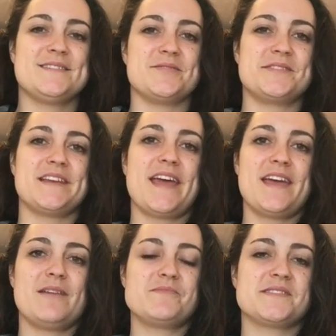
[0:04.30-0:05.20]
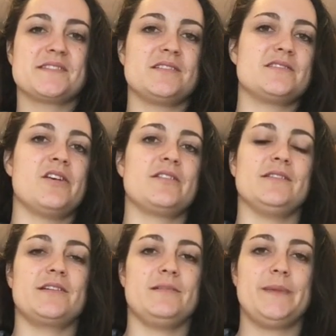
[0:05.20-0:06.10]
So today I'm just going to talk a
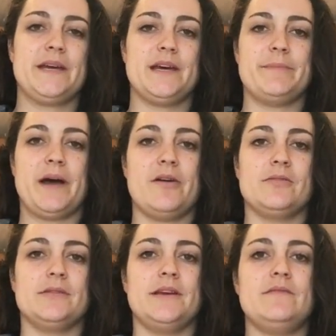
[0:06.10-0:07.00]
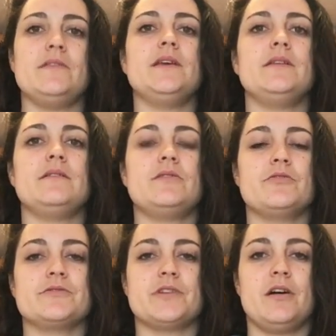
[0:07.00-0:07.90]
little bit about leaving
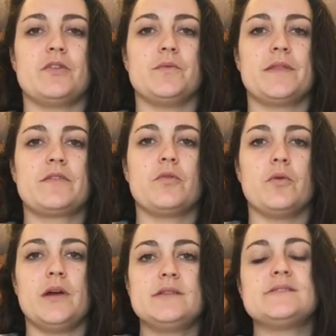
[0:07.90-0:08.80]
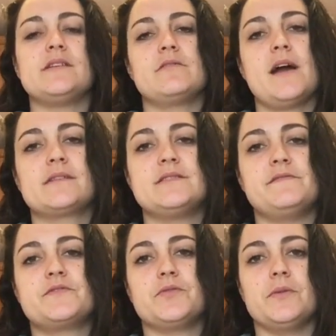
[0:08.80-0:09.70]
your dog with toys,
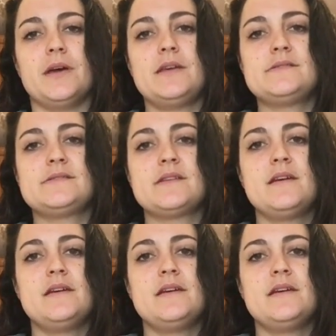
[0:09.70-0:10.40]
interactive toys,